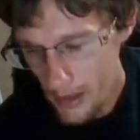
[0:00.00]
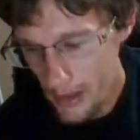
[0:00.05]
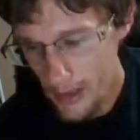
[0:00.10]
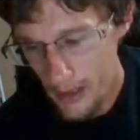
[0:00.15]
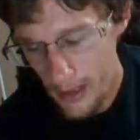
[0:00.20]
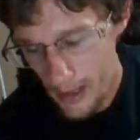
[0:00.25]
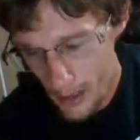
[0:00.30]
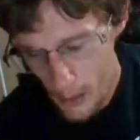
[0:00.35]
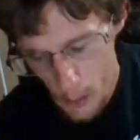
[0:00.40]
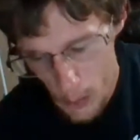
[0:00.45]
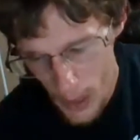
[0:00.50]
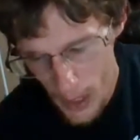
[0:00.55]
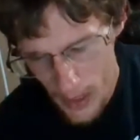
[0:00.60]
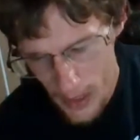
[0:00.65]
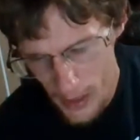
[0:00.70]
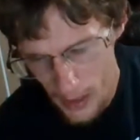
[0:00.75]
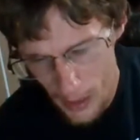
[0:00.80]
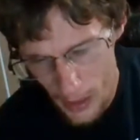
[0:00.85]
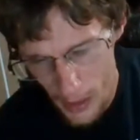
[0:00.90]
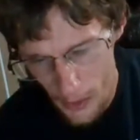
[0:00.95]
You're supposed
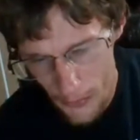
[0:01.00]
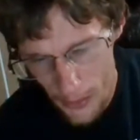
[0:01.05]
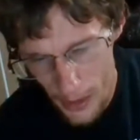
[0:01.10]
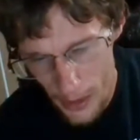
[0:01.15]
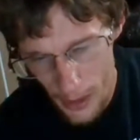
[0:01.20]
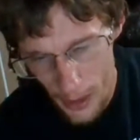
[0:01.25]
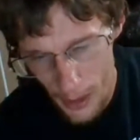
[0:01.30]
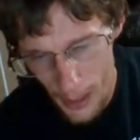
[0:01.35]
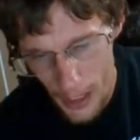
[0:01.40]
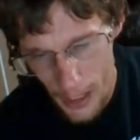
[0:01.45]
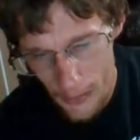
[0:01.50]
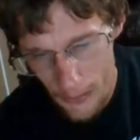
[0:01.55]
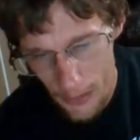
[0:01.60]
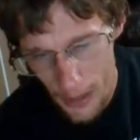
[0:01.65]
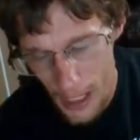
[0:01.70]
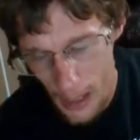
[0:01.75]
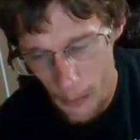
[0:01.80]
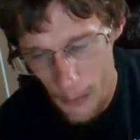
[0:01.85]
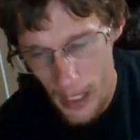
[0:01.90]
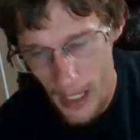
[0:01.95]
to love your life.
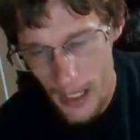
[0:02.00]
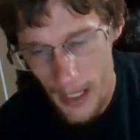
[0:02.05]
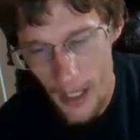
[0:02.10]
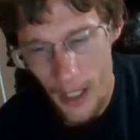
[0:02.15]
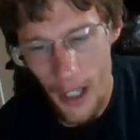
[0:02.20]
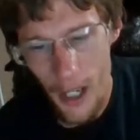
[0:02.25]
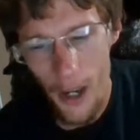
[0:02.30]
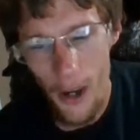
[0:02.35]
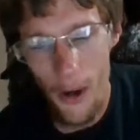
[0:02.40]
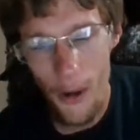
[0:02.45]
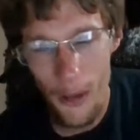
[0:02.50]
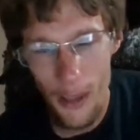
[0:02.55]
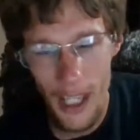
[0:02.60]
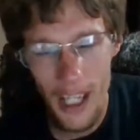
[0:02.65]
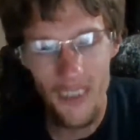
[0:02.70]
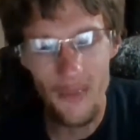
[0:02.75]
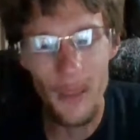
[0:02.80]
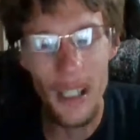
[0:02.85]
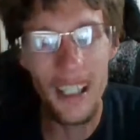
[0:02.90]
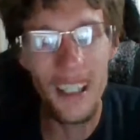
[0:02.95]
I'm like, oh,
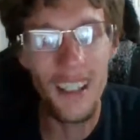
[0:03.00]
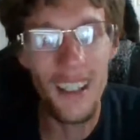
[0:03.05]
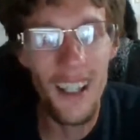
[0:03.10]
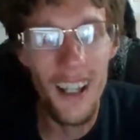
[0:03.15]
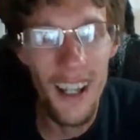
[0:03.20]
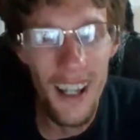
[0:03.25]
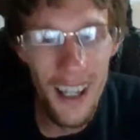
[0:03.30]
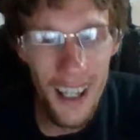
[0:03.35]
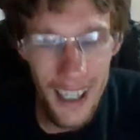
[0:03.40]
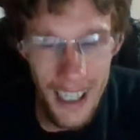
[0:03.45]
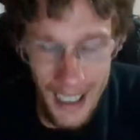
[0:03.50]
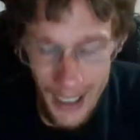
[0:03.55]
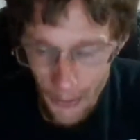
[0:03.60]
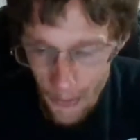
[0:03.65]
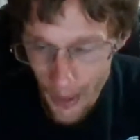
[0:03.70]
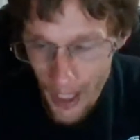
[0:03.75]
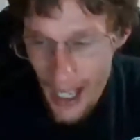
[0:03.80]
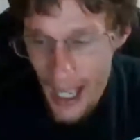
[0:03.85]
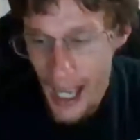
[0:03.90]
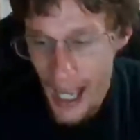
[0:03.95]
love my life.
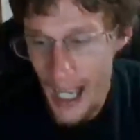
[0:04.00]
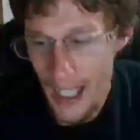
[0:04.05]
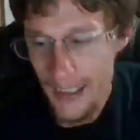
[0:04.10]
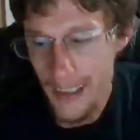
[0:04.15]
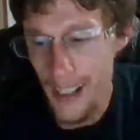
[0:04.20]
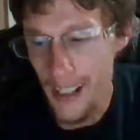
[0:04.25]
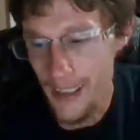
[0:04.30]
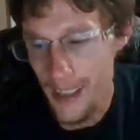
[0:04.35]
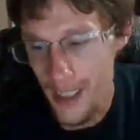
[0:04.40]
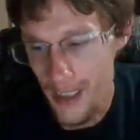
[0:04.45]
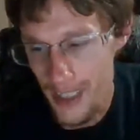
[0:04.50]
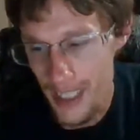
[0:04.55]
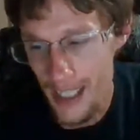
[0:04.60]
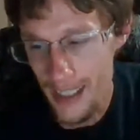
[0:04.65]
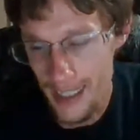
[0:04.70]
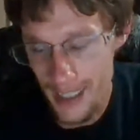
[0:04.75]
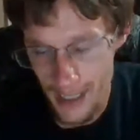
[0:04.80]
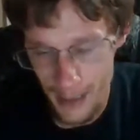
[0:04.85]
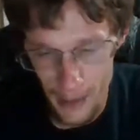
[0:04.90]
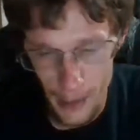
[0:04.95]
I thought she said,
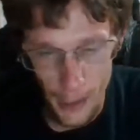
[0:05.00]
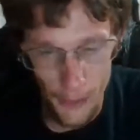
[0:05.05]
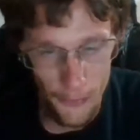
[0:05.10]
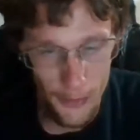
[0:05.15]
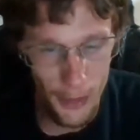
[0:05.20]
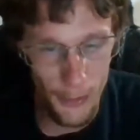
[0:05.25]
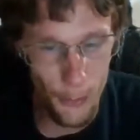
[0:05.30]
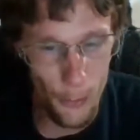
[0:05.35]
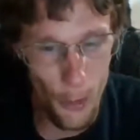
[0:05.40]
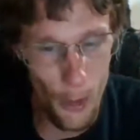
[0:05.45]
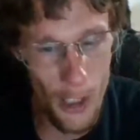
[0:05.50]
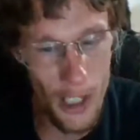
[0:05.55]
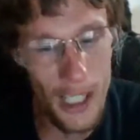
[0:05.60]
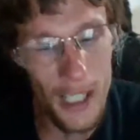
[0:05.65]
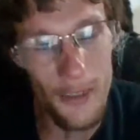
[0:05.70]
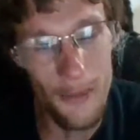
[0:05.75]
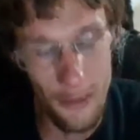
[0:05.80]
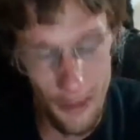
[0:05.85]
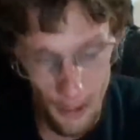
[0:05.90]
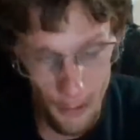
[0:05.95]
do you love your
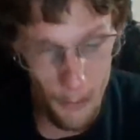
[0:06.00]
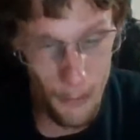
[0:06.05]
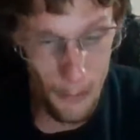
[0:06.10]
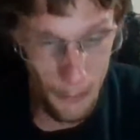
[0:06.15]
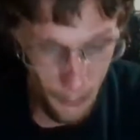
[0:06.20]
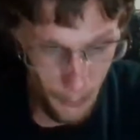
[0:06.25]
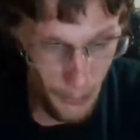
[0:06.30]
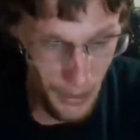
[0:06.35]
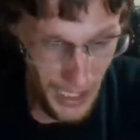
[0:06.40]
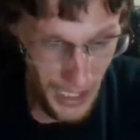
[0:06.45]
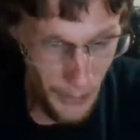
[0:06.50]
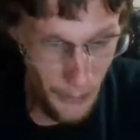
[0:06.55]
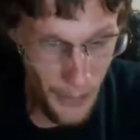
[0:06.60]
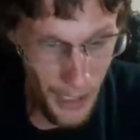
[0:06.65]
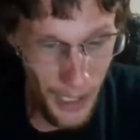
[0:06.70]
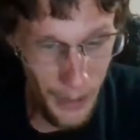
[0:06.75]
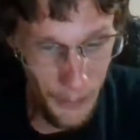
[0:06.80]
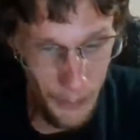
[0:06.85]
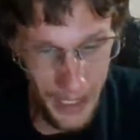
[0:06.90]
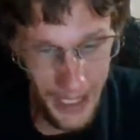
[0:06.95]
wife? But I'm
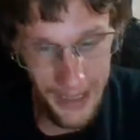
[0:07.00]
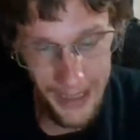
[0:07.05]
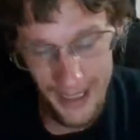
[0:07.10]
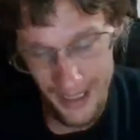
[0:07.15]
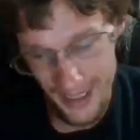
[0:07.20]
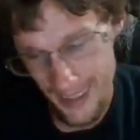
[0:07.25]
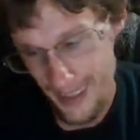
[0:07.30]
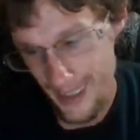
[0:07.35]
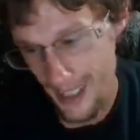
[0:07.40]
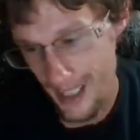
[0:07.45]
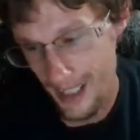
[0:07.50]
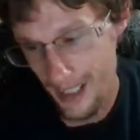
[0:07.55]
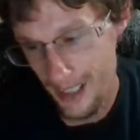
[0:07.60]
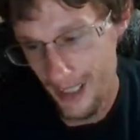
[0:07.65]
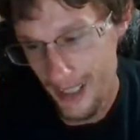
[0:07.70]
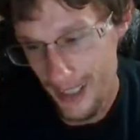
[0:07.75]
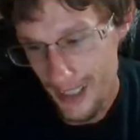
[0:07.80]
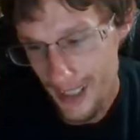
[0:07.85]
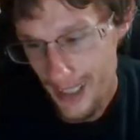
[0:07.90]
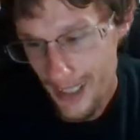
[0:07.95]
not married, so
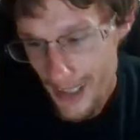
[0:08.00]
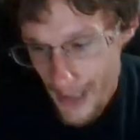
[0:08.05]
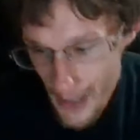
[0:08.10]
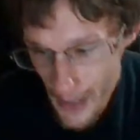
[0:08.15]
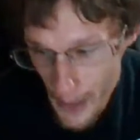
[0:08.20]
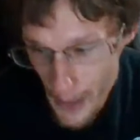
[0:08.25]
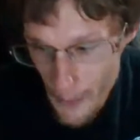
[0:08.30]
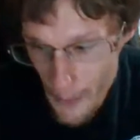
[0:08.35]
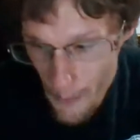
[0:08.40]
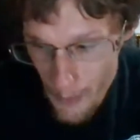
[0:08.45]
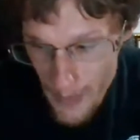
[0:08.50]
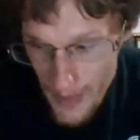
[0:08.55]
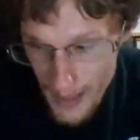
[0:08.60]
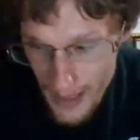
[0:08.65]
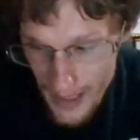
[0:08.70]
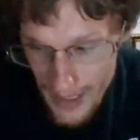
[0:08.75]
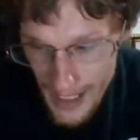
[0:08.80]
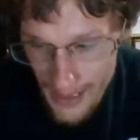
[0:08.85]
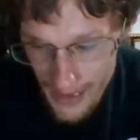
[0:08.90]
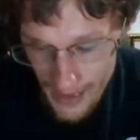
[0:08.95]

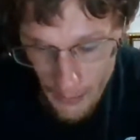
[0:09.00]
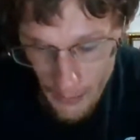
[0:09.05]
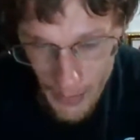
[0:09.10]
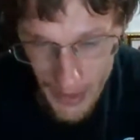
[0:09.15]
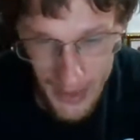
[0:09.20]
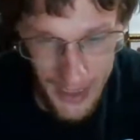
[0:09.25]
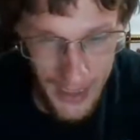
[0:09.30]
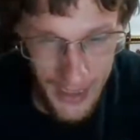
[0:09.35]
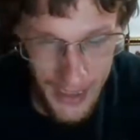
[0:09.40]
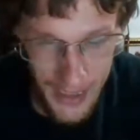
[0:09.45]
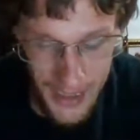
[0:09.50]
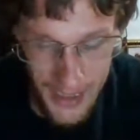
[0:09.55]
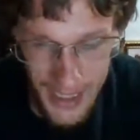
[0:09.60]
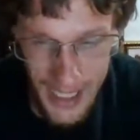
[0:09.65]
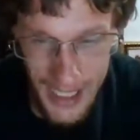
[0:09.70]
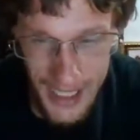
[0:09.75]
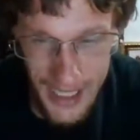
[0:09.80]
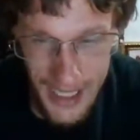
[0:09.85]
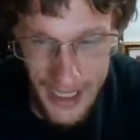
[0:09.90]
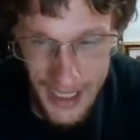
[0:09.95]
that's a
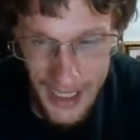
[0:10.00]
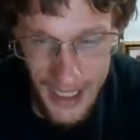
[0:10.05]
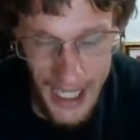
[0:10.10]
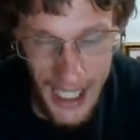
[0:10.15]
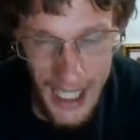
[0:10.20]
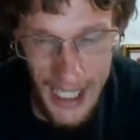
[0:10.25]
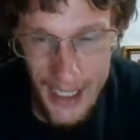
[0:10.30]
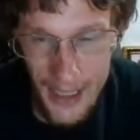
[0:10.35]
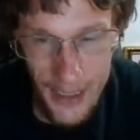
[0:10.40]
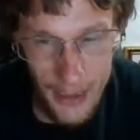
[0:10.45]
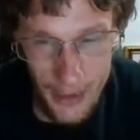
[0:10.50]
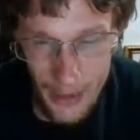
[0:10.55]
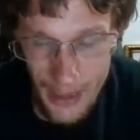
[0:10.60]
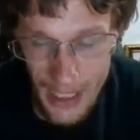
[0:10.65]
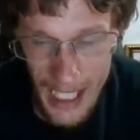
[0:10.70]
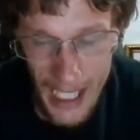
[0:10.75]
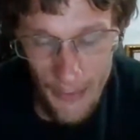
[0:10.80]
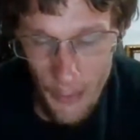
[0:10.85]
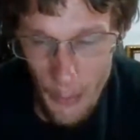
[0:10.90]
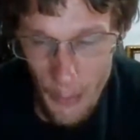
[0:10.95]
misunderstanding, and I had a good
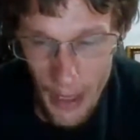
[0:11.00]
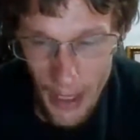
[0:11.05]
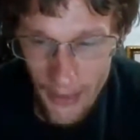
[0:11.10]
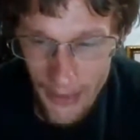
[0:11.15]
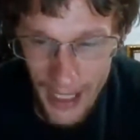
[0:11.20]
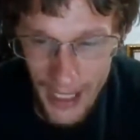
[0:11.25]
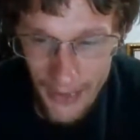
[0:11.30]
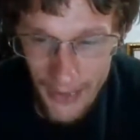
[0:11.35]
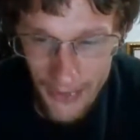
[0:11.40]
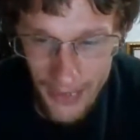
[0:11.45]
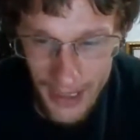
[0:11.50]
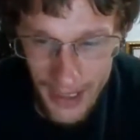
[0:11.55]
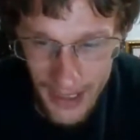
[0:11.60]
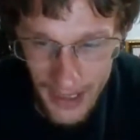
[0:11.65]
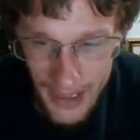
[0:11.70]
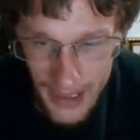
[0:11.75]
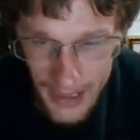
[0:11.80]
laugh about that one.